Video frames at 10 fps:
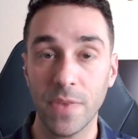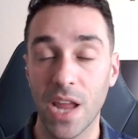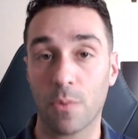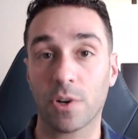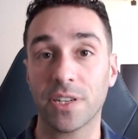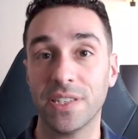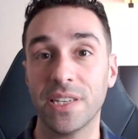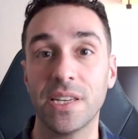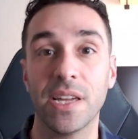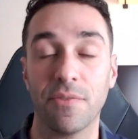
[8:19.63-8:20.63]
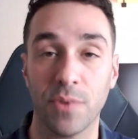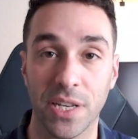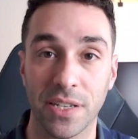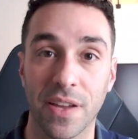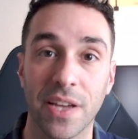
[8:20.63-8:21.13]
And we're going to see if we can
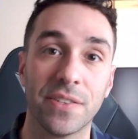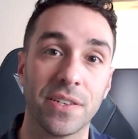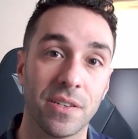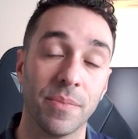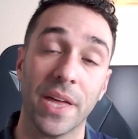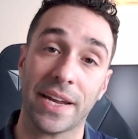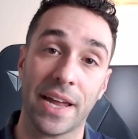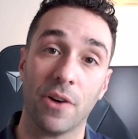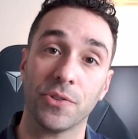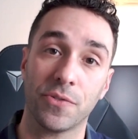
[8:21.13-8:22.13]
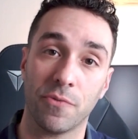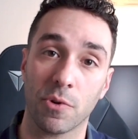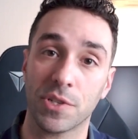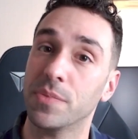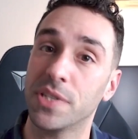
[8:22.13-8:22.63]
design a system that accounts for
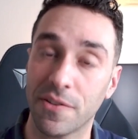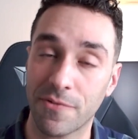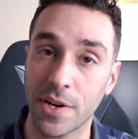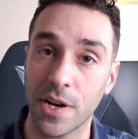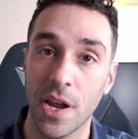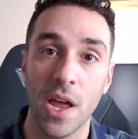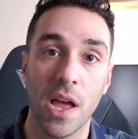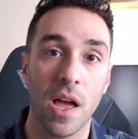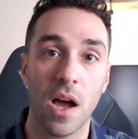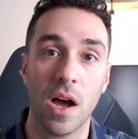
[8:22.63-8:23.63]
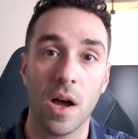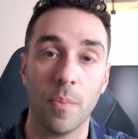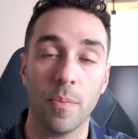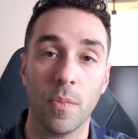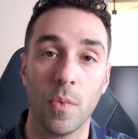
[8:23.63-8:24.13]
some different
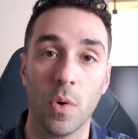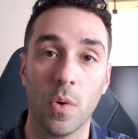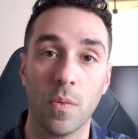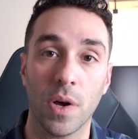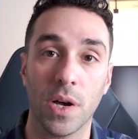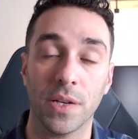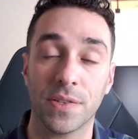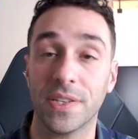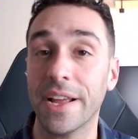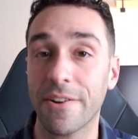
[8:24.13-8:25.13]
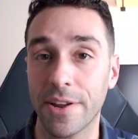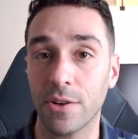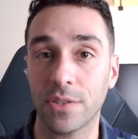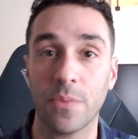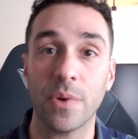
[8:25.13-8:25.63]
um, uh,
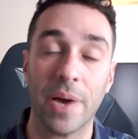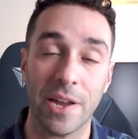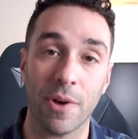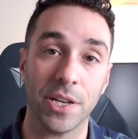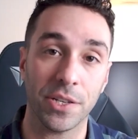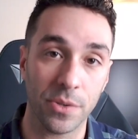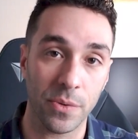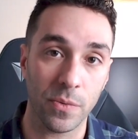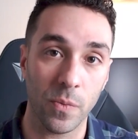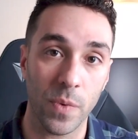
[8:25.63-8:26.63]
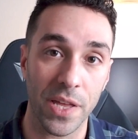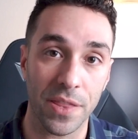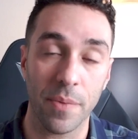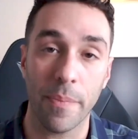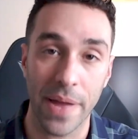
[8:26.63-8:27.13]
scenarios that we might run into
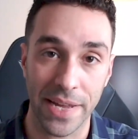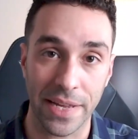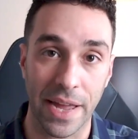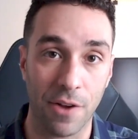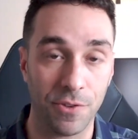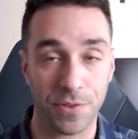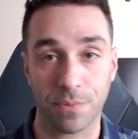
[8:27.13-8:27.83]
with bank accounts.